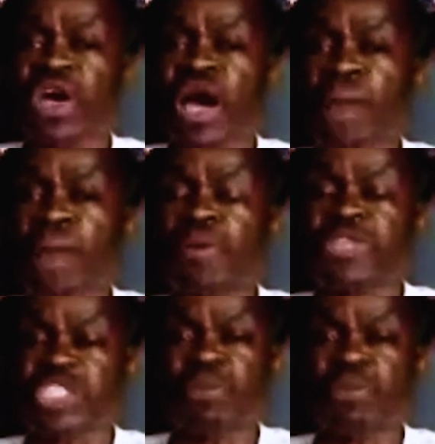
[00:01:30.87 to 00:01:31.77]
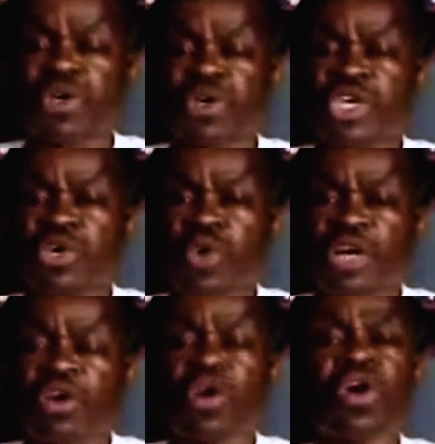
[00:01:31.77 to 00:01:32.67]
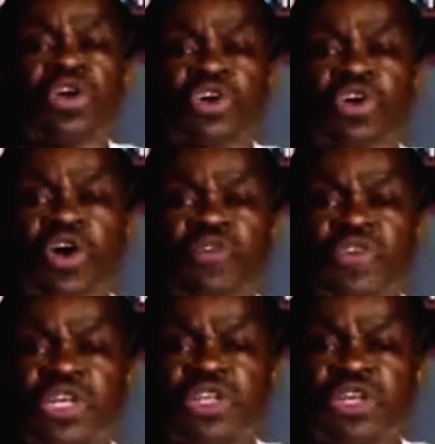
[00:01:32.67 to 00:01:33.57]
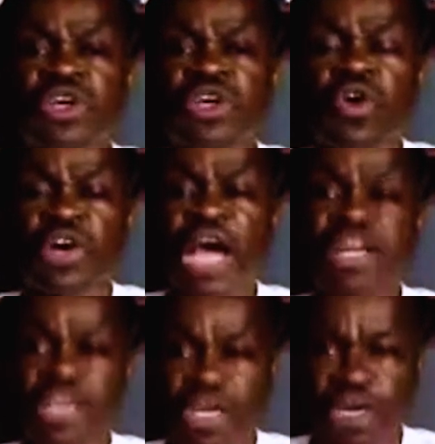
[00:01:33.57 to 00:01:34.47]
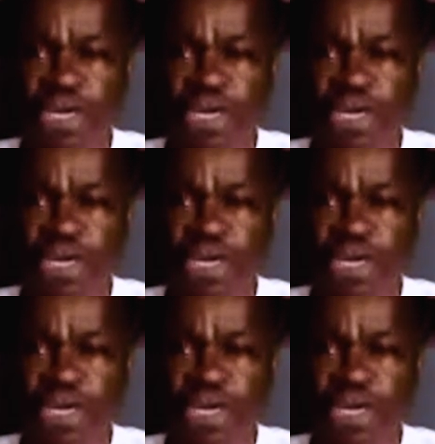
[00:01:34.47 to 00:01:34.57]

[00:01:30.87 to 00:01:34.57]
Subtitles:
a possible cure called COVID organic.